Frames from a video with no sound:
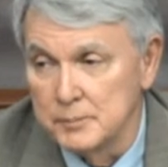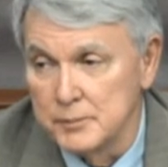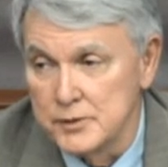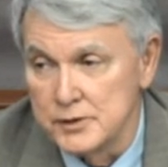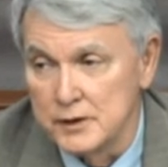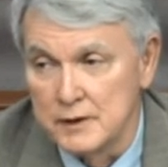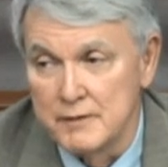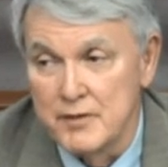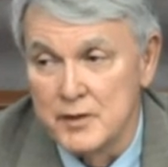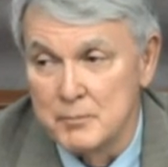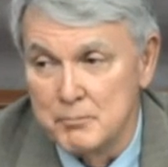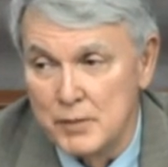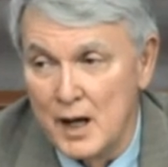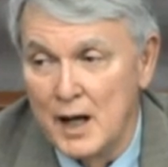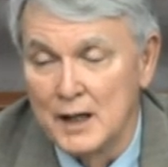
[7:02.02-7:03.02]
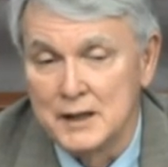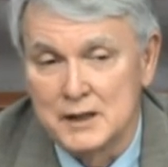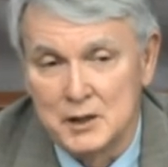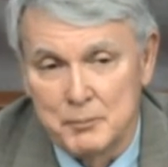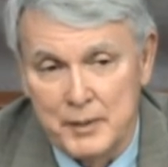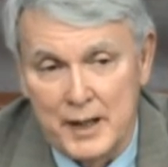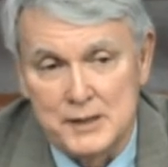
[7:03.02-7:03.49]
to preserve the bond
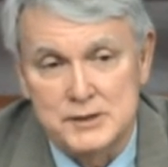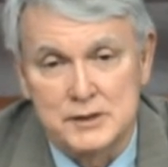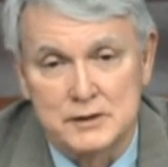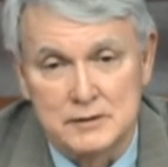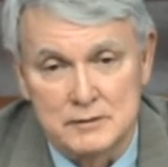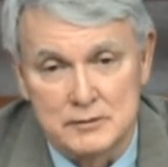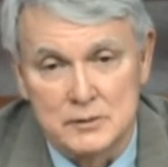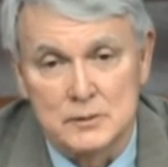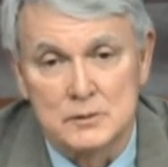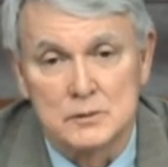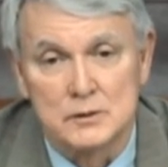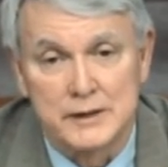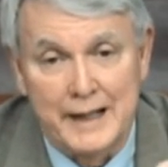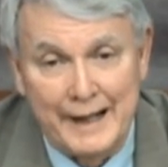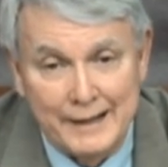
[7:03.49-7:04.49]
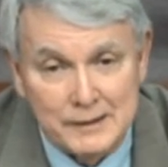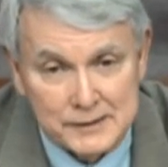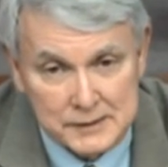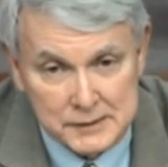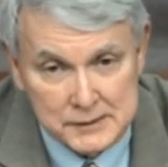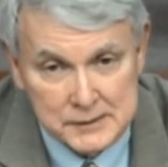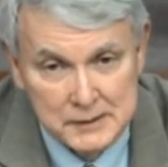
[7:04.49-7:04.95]
capacity of rural
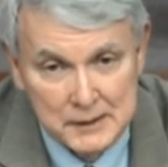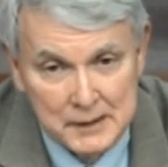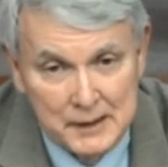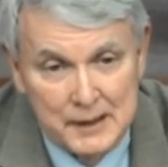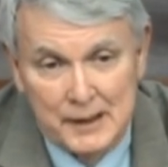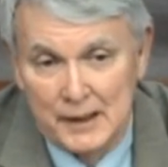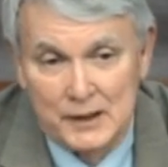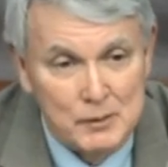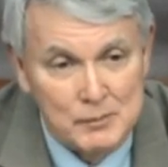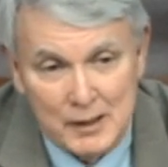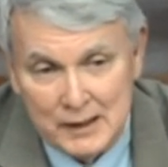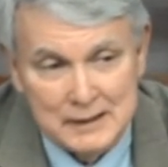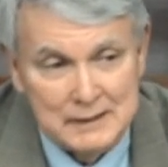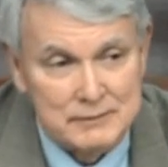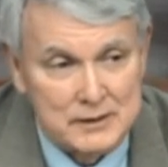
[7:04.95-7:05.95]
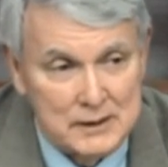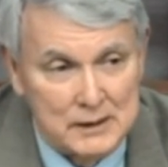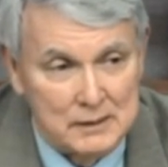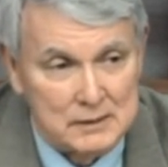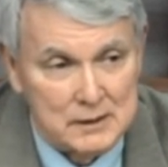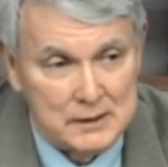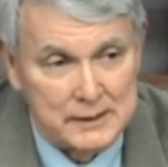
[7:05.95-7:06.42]
counties. And nobody ever
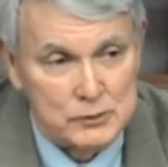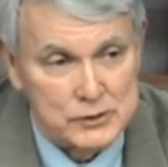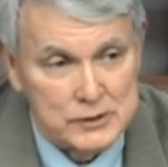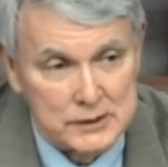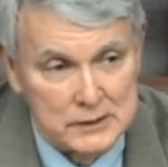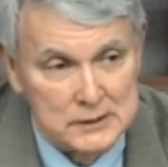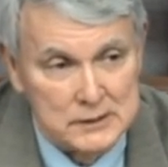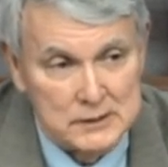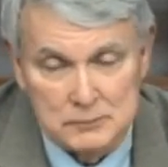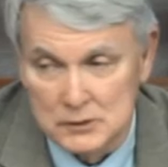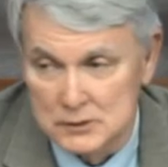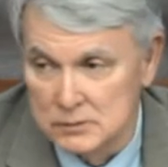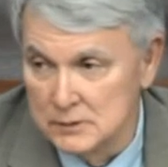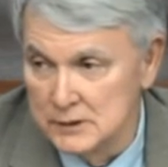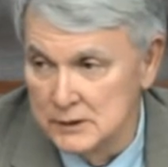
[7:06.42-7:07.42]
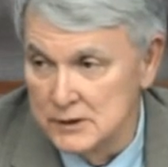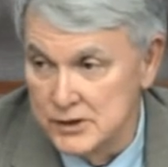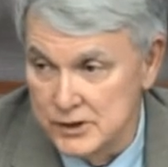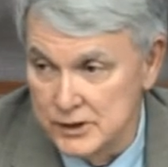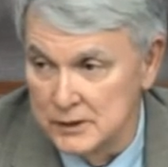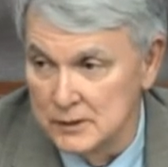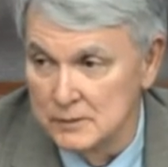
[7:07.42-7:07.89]
thought that there was a link between
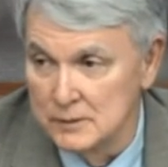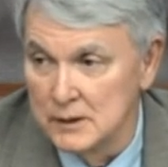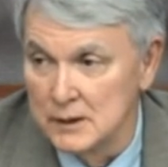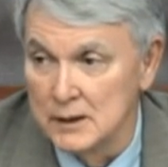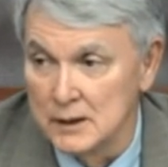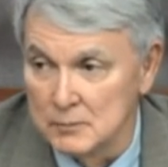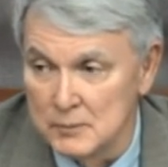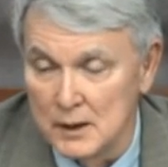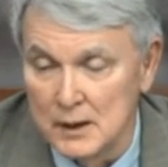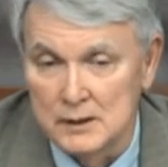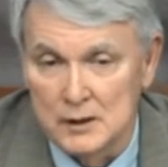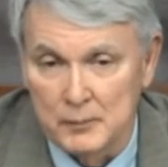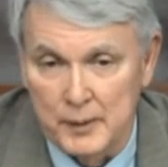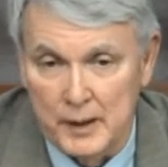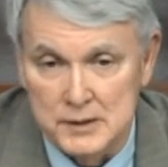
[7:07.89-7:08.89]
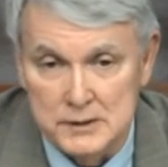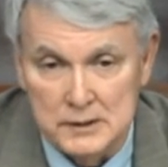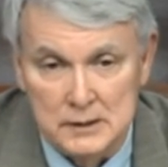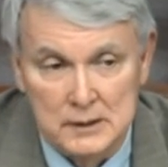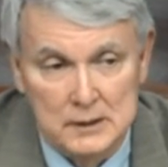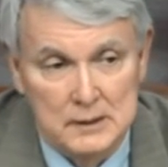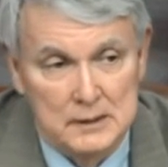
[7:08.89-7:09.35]
CON and a bond capacity.